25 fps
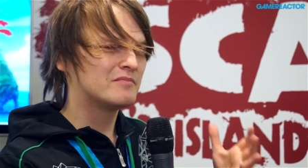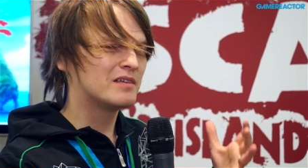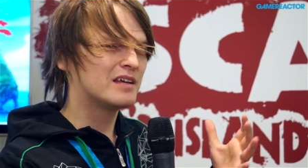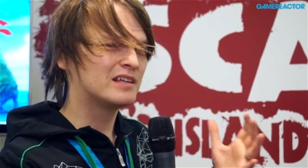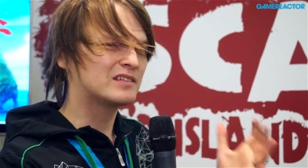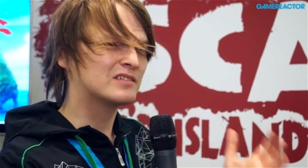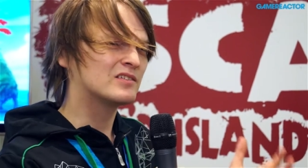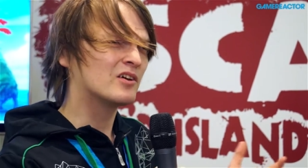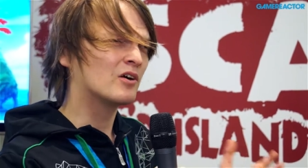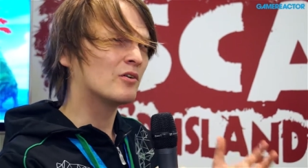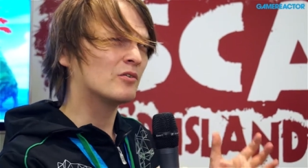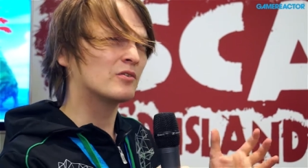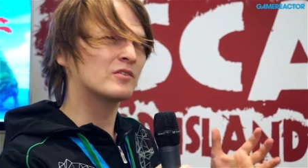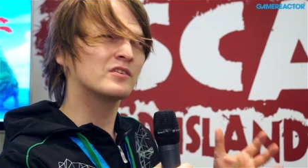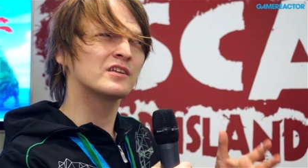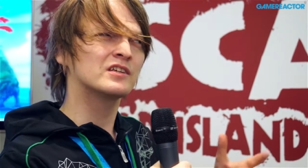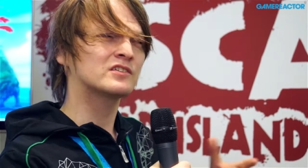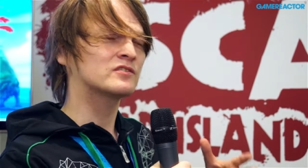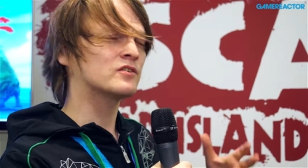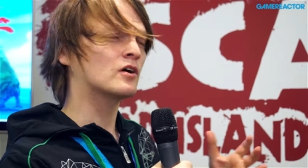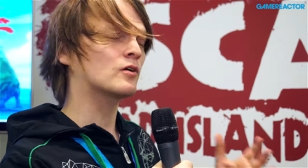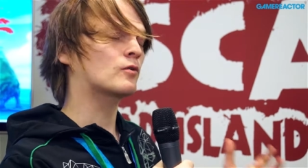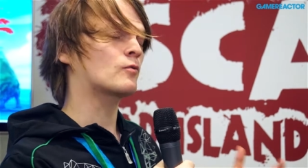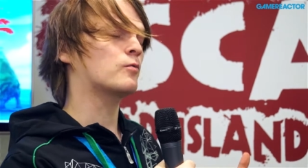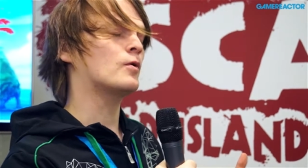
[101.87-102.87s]
it's not
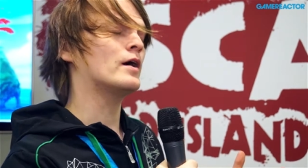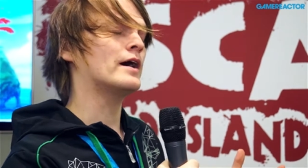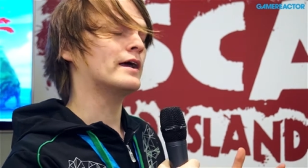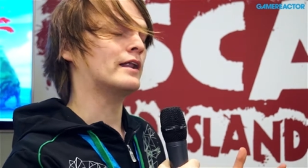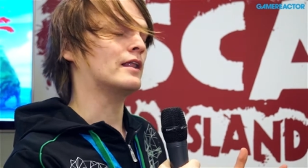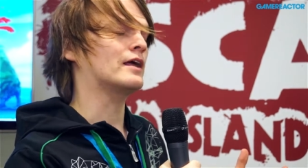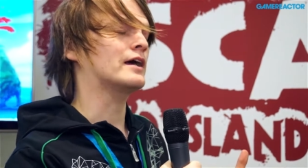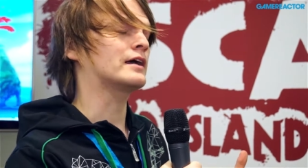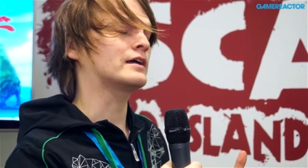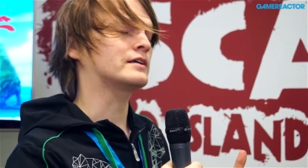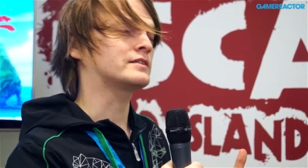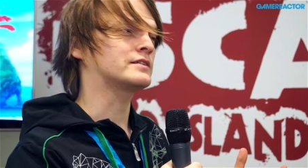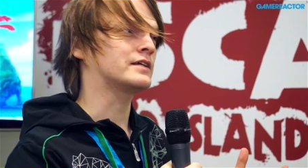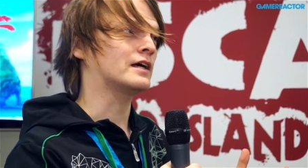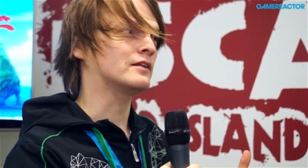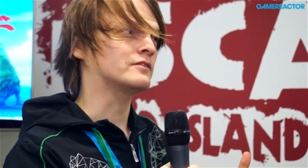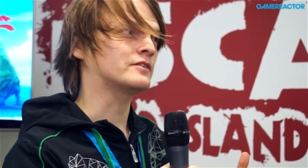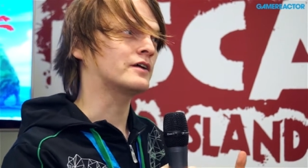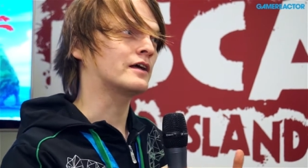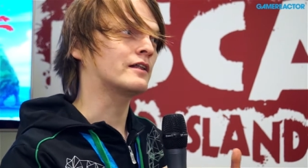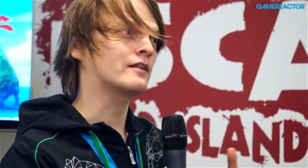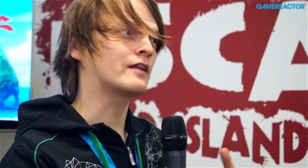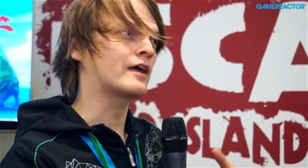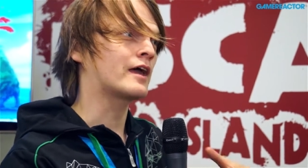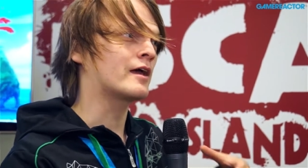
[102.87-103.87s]
it's not quite like a
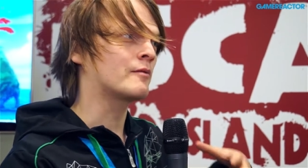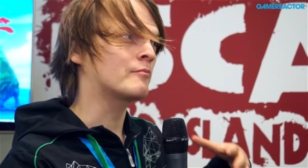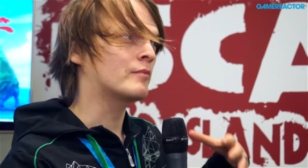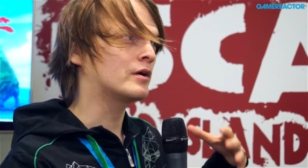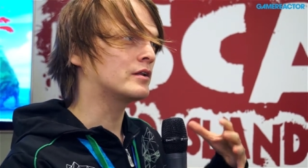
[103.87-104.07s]
telltale game.